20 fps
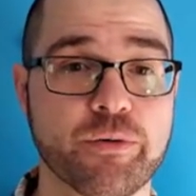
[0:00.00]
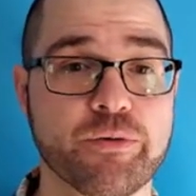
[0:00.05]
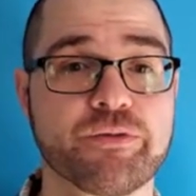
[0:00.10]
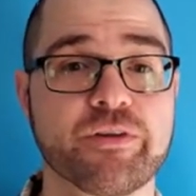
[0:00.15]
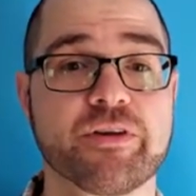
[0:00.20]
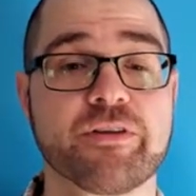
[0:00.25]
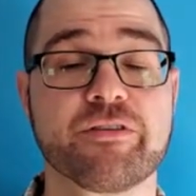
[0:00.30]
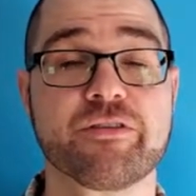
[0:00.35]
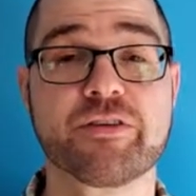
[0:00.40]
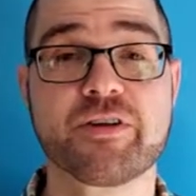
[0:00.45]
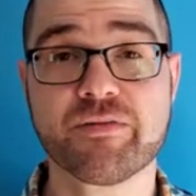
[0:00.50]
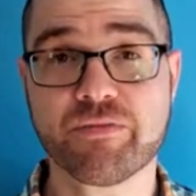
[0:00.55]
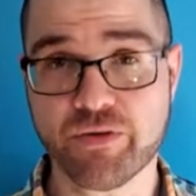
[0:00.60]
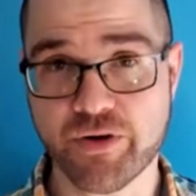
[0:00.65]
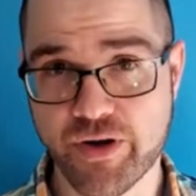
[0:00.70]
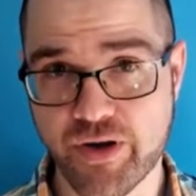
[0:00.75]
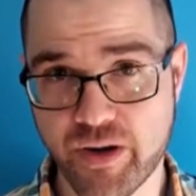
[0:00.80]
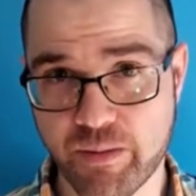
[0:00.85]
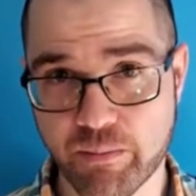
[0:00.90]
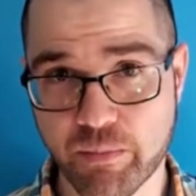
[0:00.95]
Since
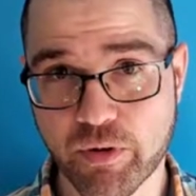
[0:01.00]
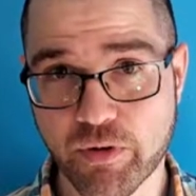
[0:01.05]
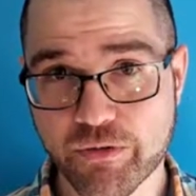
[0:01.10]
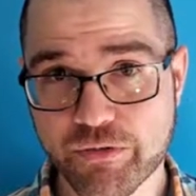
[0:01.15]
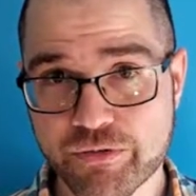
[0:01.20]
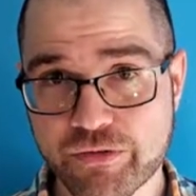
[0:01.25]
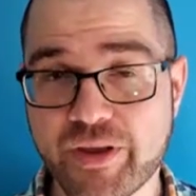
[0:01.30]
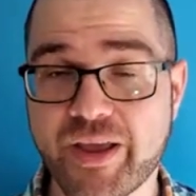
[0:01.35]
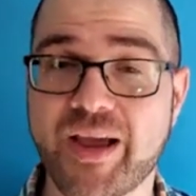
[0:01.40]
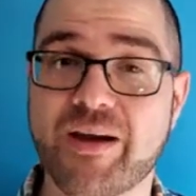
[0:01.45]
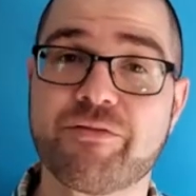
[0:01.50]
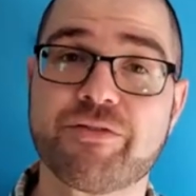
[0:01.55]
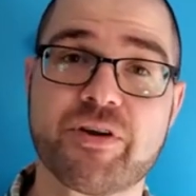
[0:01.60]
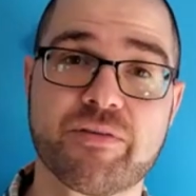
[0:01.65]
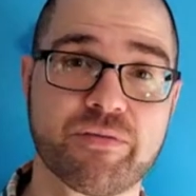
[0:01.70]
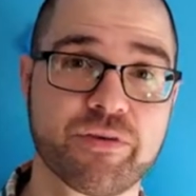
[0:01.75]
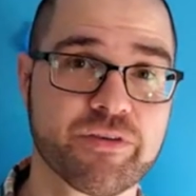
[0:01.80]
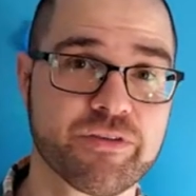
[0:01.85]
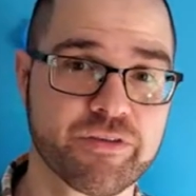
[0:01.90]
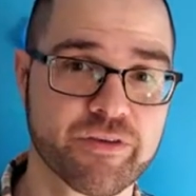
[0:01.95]
different numbers have
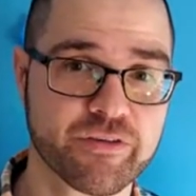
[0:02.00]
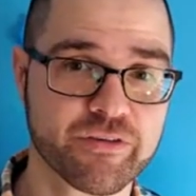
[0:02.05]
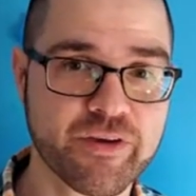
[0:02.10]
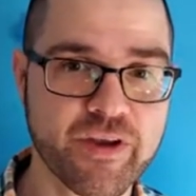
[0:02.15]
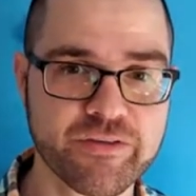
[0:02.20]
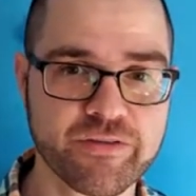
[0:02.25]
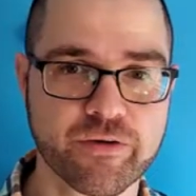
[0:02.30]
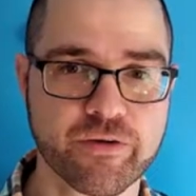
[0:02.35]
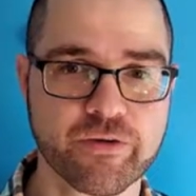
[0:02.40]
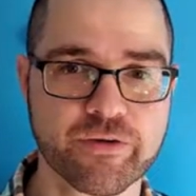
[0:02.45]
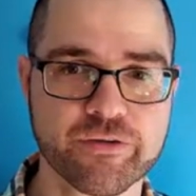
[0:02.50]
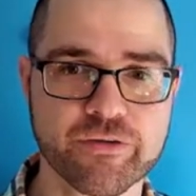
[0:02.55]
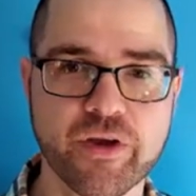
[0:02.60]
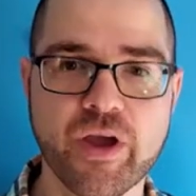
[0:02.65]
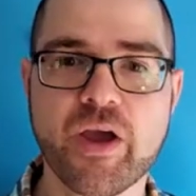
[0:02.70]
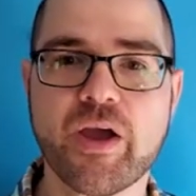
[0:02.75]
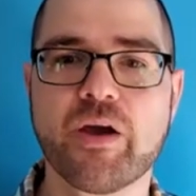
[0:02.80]
different successors,